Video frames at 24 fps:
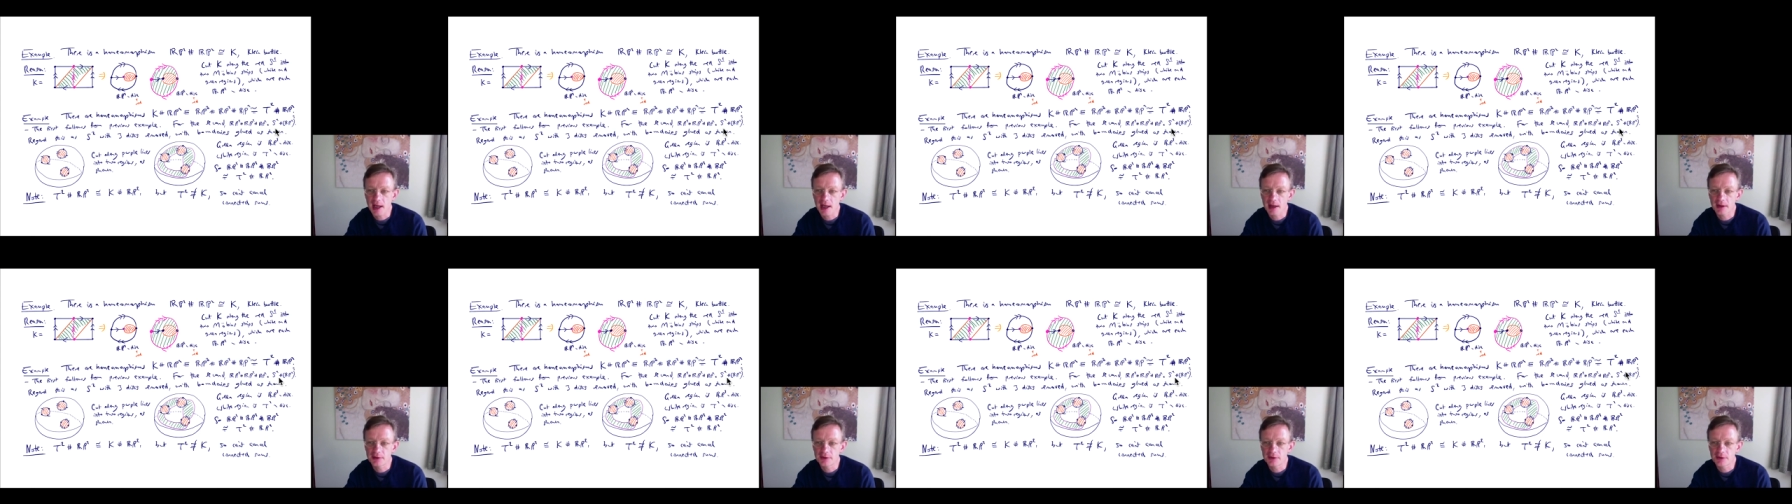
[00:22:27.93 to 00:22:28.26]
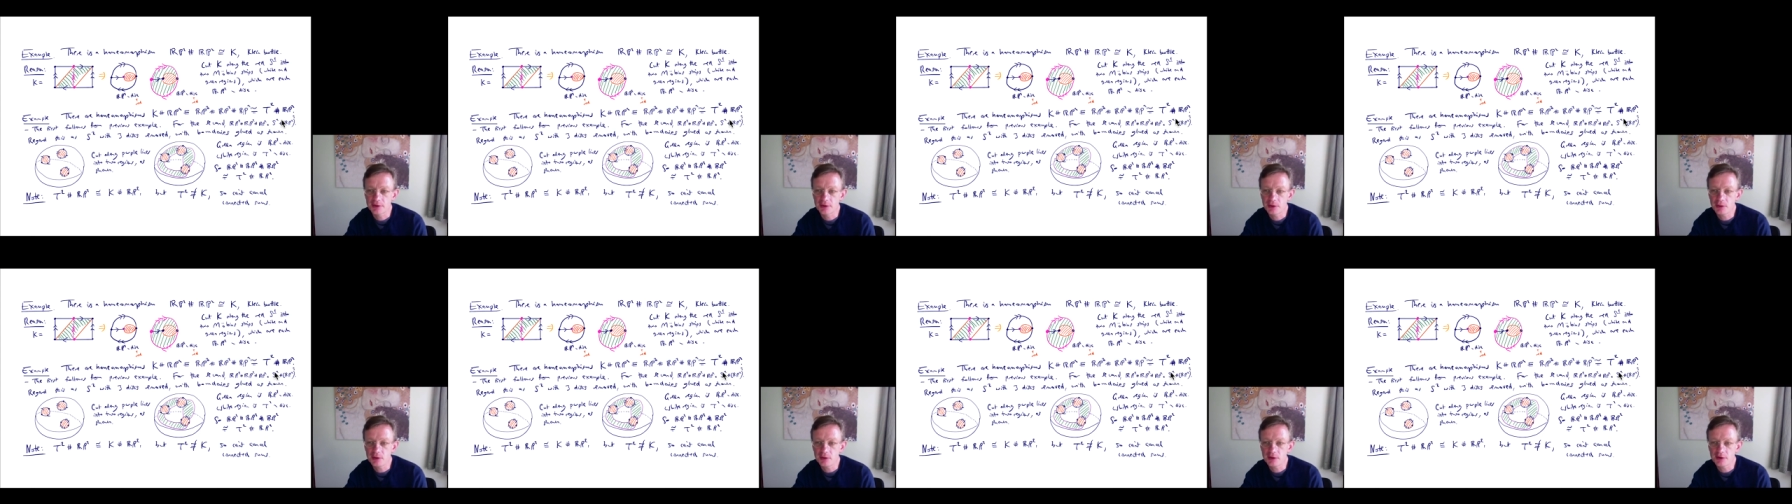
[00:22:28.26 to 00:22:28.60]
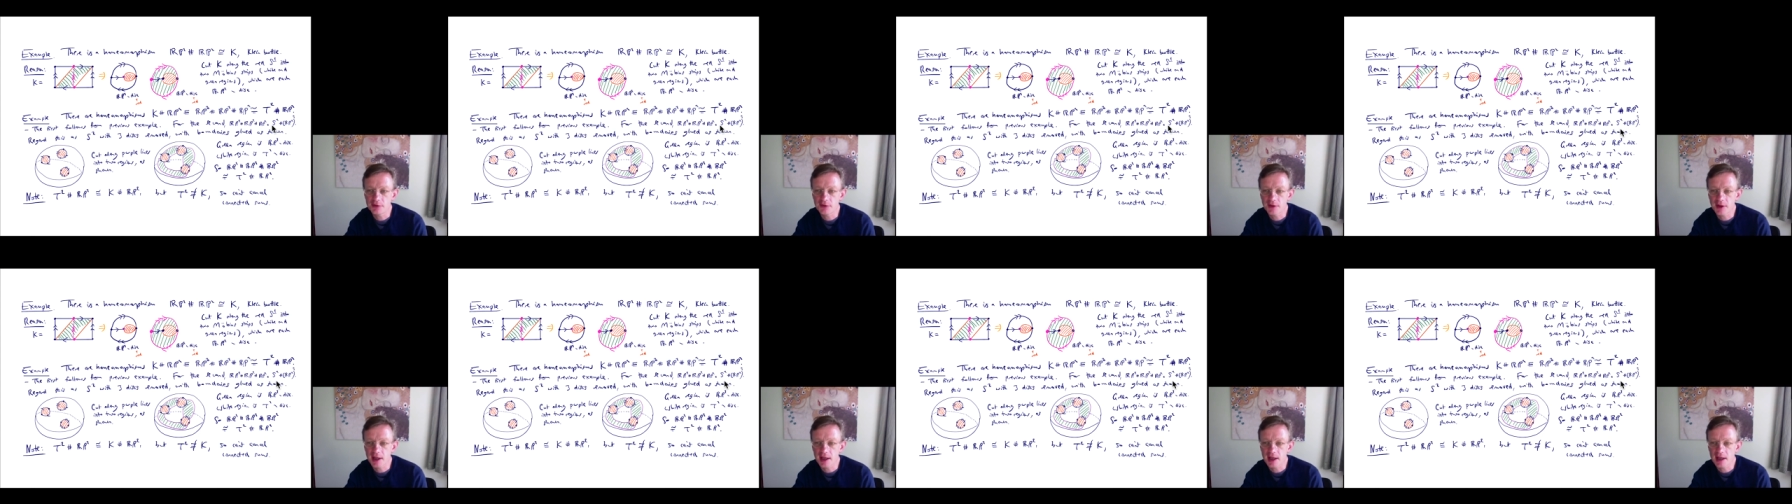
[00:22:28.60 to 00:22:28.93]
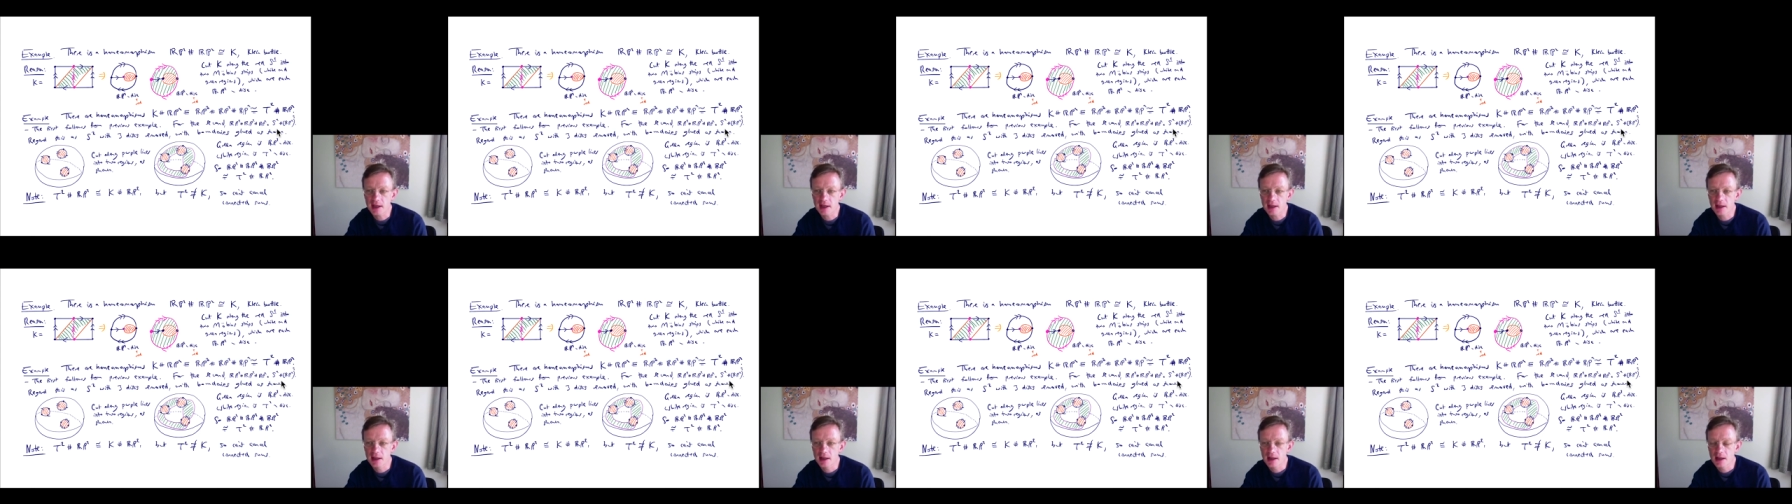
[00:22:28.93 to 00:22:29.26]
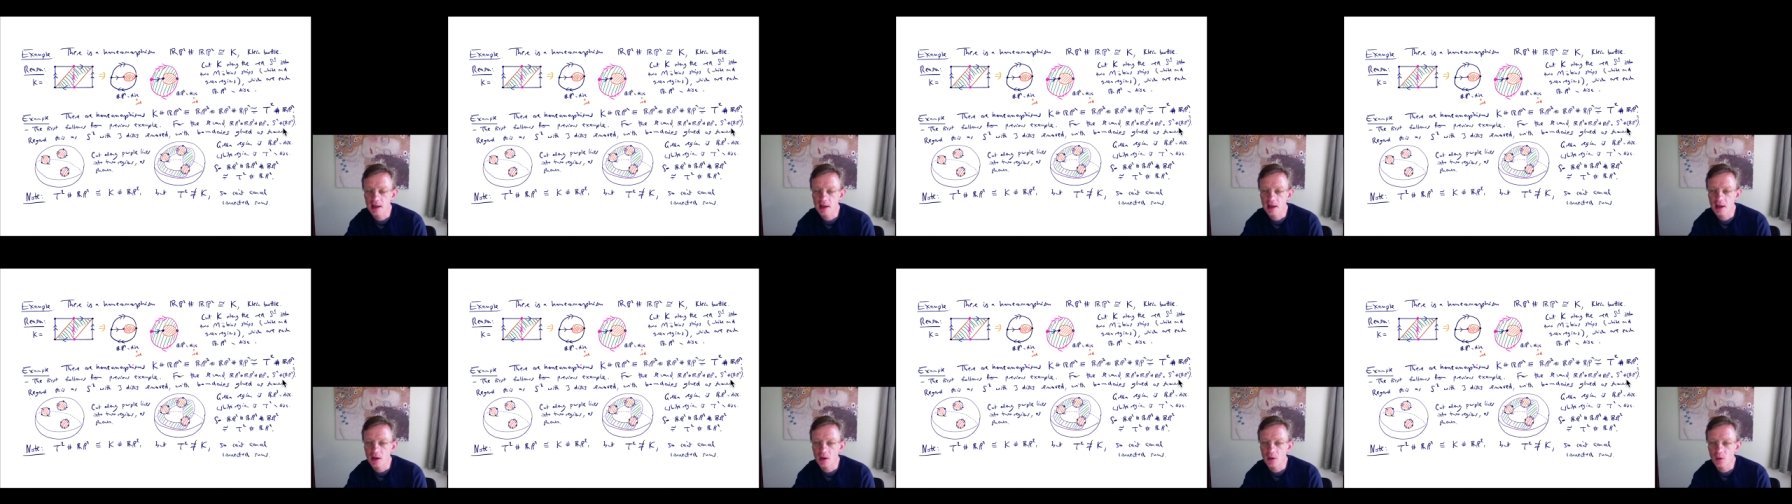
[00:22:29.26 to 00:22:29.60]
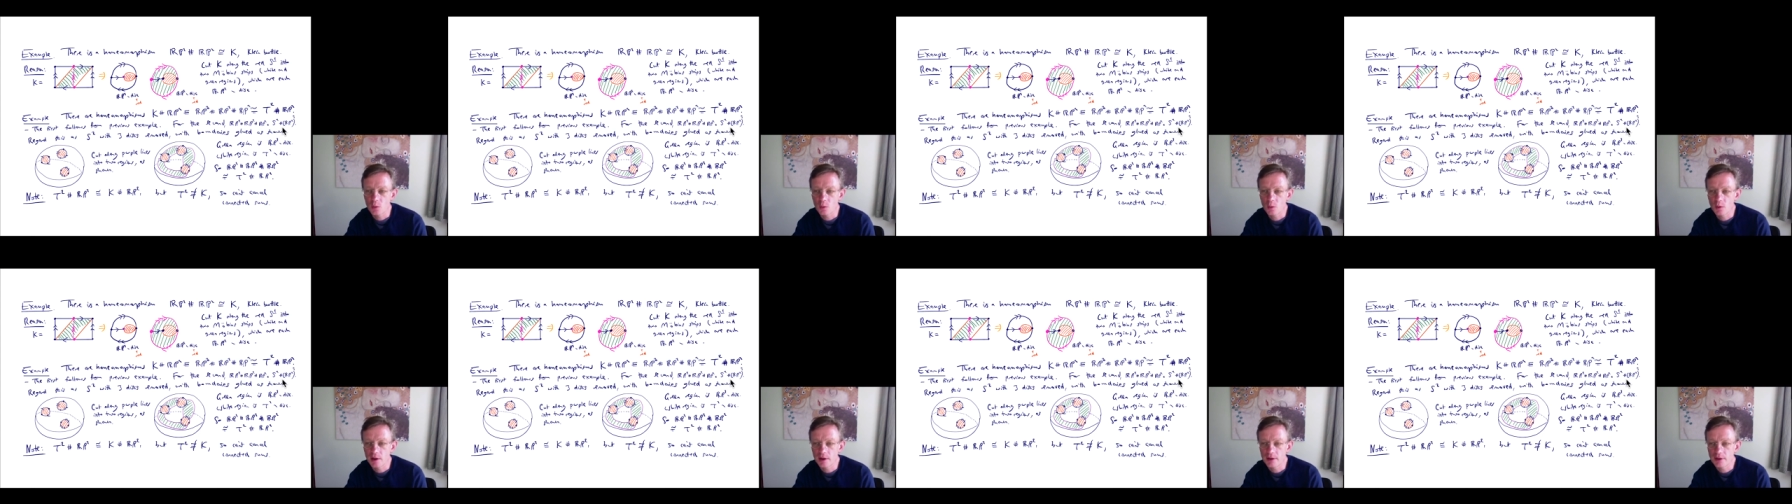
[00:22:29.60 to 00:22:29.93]
as the two sphere
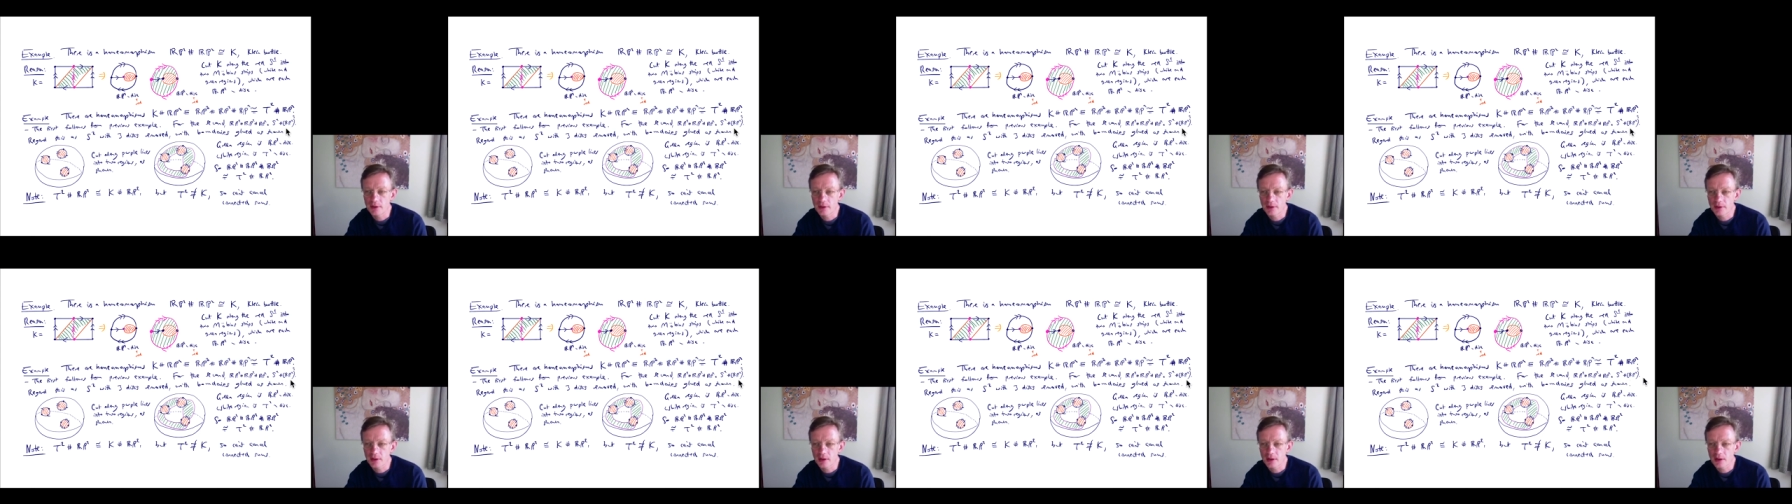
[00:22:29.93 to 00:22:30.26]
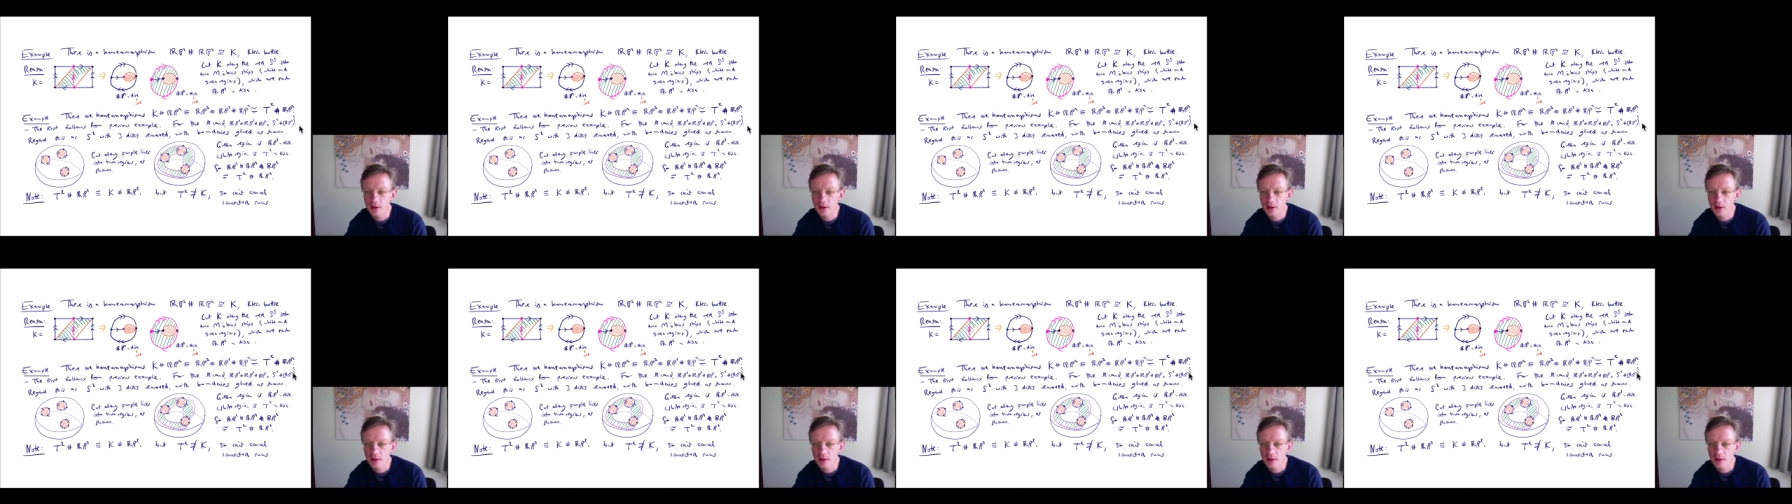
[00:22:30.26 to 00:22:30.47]
with